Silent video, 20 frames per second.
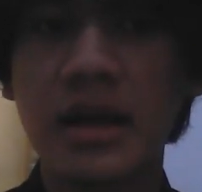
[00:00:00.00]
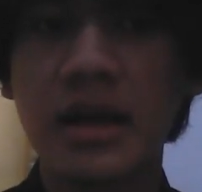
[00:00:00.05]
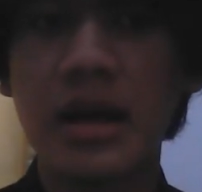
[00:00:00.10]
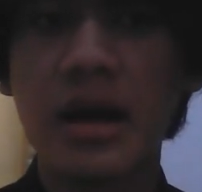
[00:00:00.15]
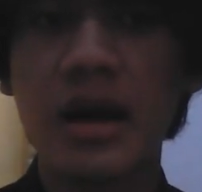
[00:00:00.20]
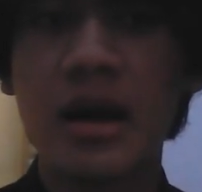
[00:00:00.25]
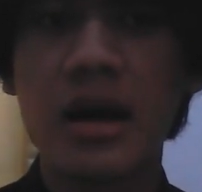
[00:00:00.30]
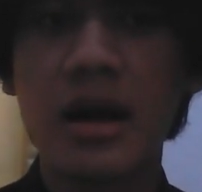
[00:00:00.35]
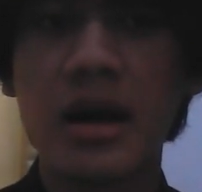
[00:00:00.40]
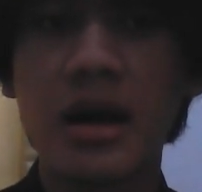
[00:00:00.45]

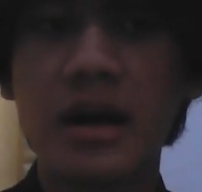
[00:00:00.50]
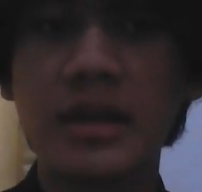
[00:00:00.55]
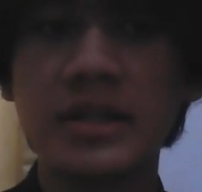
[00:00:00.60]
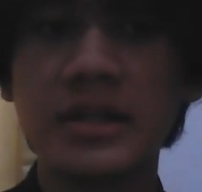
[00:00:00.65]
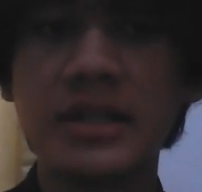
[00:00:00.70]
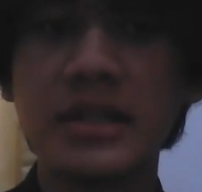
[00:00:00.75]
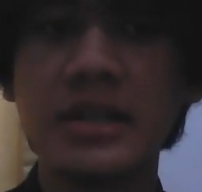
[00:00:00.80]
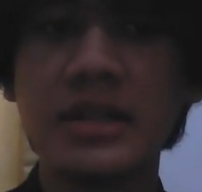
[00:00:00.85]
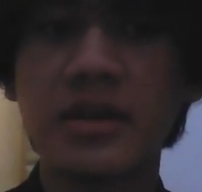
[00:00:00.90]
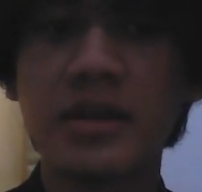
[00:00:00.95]

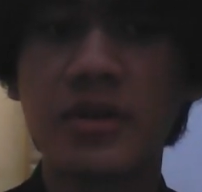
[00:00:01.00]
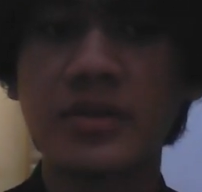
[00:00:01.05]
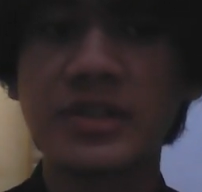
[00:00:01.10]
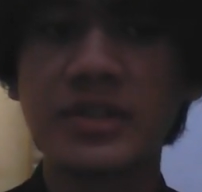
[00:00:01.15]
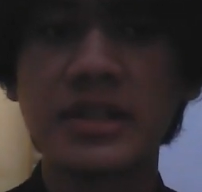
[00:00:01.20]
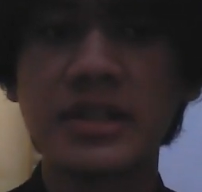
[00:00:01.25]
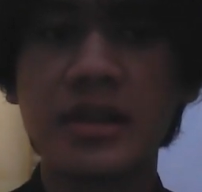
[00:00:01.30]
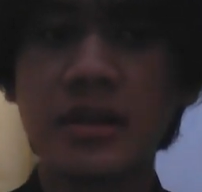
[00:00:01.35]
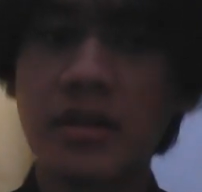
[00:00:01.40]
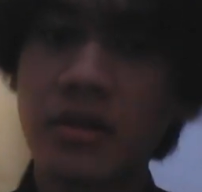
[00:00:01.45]
the
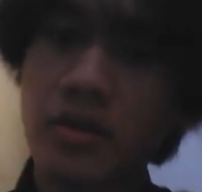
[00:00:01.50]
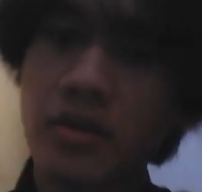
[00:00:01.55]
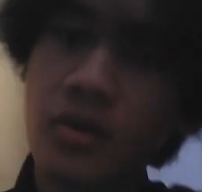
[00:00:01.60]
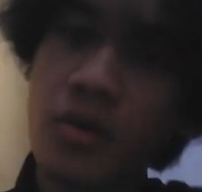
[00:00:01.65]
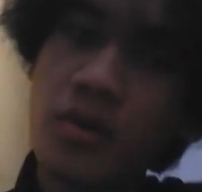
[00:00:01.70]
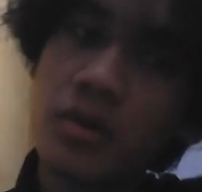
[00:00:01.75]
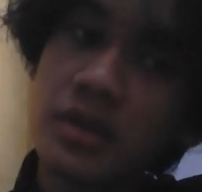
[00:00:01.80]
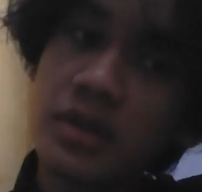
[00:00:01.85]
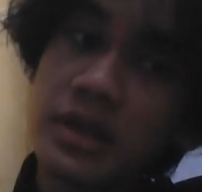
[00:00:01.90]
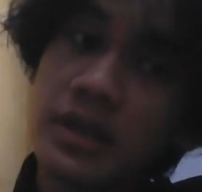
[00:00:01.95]
crucial
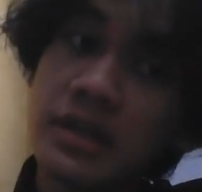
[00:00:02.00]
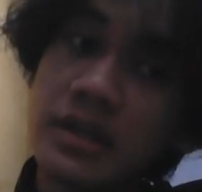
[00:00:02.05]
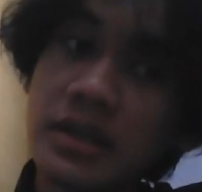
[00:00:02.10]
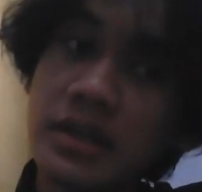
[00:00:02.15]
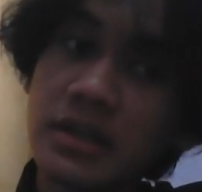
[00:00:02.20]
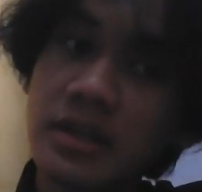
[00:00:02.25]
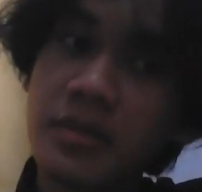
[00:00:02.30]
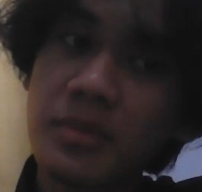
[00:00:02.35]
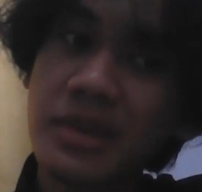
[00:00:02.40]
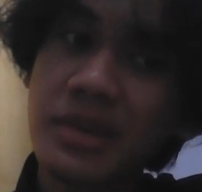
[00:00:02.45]
role in
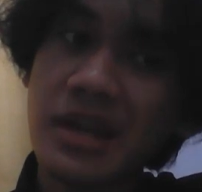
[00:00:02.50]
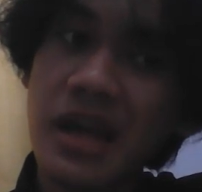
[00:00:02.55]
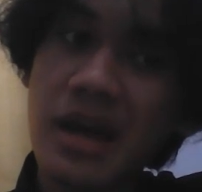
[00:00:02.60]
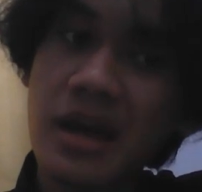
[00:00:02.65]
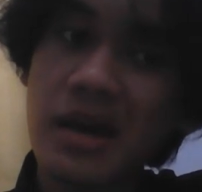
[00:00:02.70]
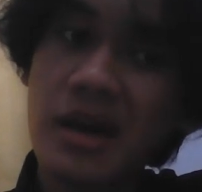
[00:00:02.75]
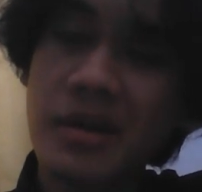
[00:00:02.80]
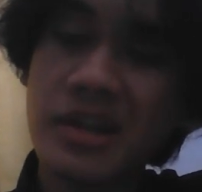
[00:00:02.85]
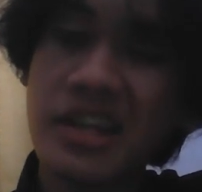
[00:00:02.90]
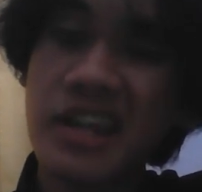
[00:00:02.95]

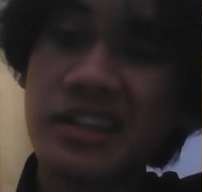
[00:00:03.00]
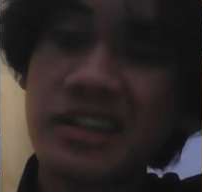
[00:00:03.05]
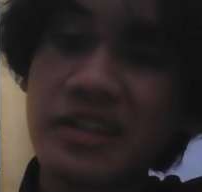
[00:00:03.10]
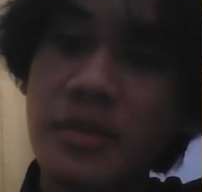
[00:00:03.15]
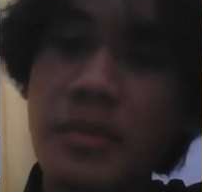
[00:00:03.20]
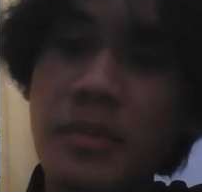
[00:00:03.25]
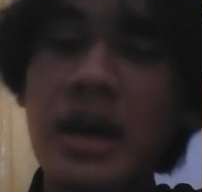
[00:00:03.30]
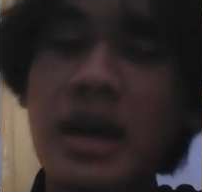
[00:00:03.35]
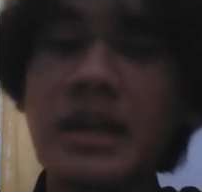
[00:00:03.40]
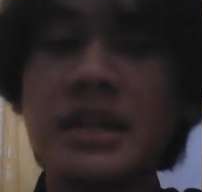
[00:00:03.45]

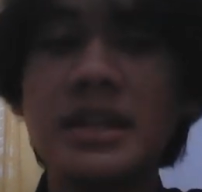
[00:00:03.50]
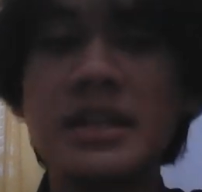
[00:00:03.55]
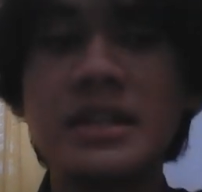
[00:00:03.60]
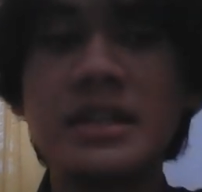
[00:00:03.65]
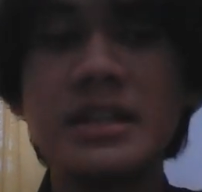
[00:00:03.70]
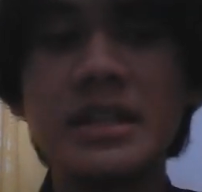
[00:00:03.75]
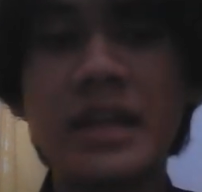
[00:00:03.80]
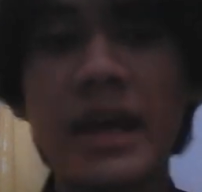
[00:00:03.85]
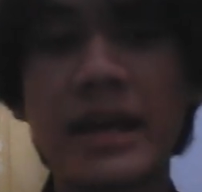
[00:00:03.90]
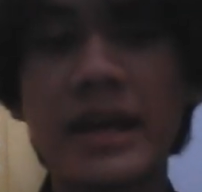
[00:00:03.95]
determining
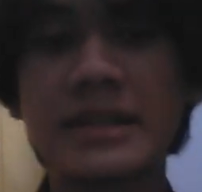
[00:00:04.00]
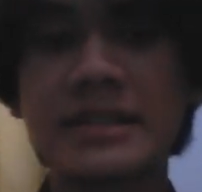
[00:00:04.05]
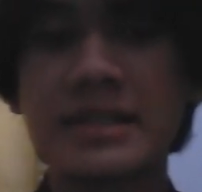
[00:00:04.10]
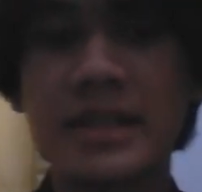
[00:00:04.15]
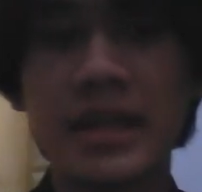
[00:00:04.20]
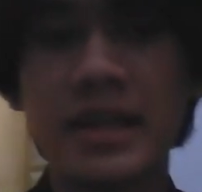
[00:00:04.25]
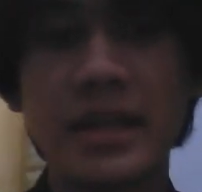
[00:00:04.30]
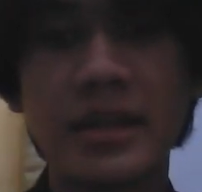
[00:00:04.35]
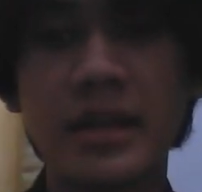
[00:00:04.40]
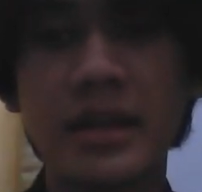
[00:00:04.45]
the
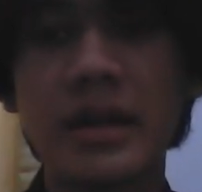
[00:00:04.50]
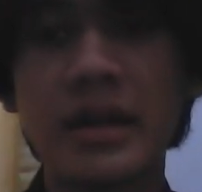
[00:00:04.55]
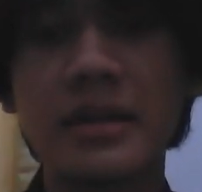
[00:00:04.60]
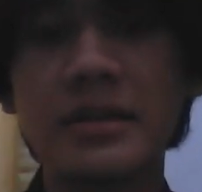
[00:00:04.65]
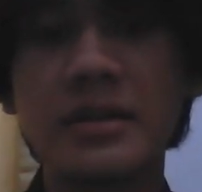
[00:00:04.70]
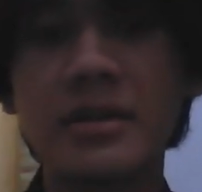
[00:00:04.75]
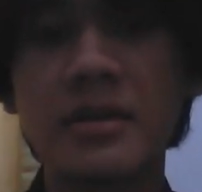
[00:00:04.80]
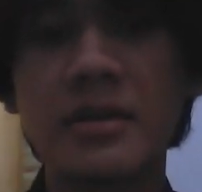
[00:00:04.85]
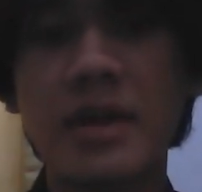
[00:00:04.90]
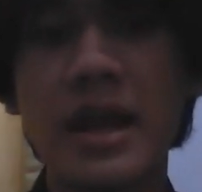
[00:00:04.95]
extent and
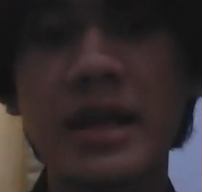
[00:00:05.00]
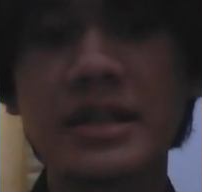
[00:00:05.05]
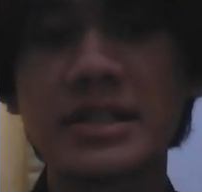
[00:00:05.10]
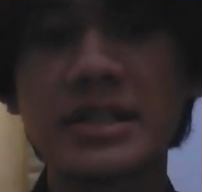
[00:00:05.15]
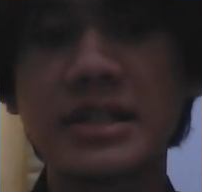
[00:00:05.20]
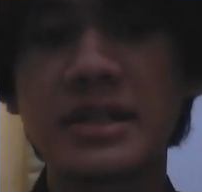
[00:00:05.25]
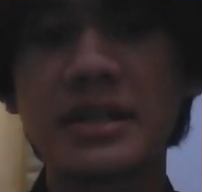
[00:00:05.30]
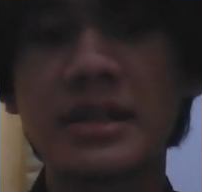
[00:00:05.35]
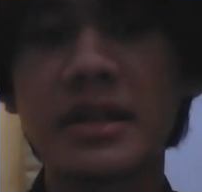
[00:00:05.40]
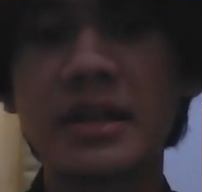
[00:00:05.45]

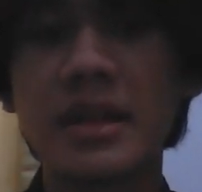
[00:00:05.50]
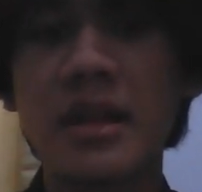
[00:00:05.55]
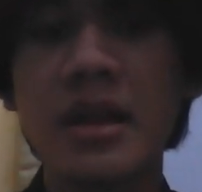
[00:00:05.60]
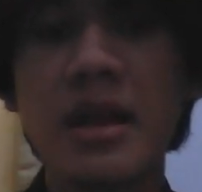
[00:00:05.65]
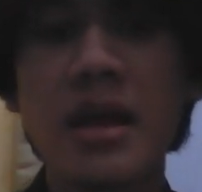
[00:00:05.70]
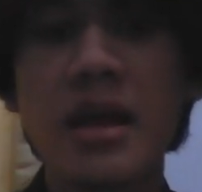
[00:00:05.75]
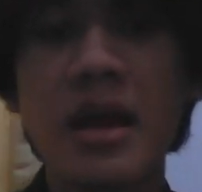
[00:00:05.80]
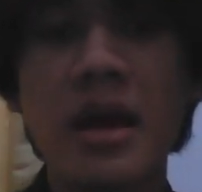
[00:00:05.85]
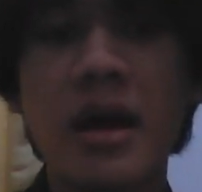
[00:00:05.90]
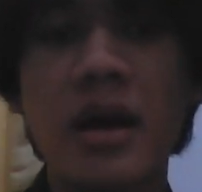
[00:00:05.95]
direction
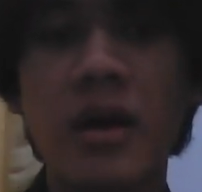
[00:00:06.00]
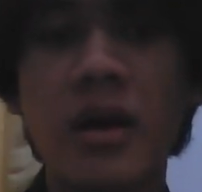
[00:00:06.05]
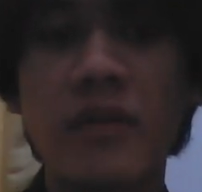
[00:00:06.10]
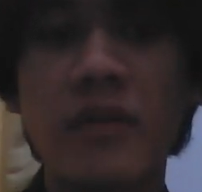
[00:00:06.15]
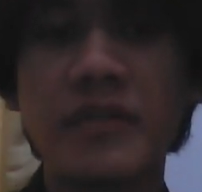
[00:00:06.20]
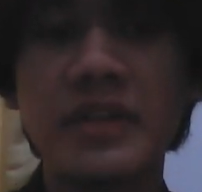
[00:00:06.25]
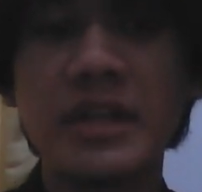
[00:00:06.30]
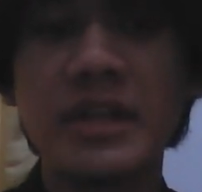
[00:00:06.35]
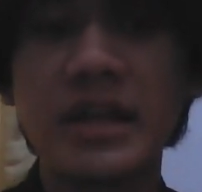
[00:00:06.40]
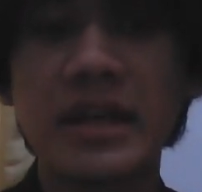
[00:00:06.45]

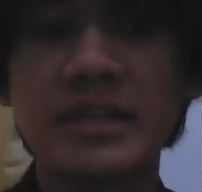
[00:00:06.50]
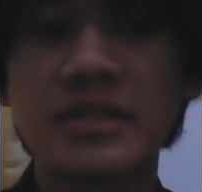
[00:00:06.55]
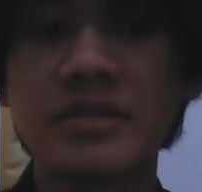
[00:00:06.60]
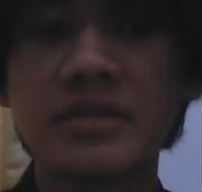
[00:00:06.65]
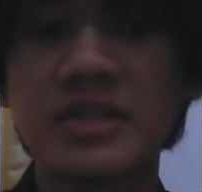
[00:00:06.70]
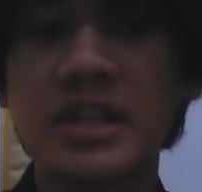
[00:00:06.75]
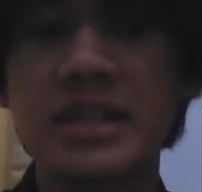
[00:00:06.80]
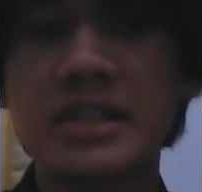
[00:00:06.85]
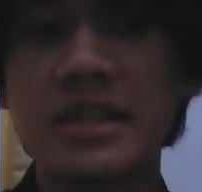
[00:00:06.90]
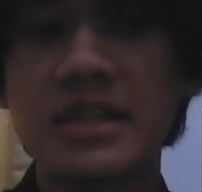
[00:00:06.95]
of the
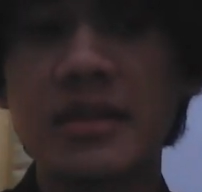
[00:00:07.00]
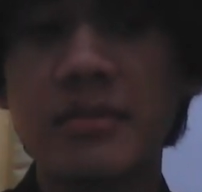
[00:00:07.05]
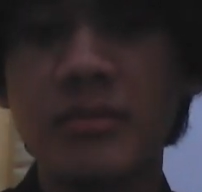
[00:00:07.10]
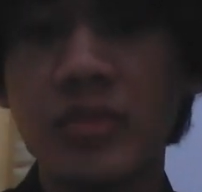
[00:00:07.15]
association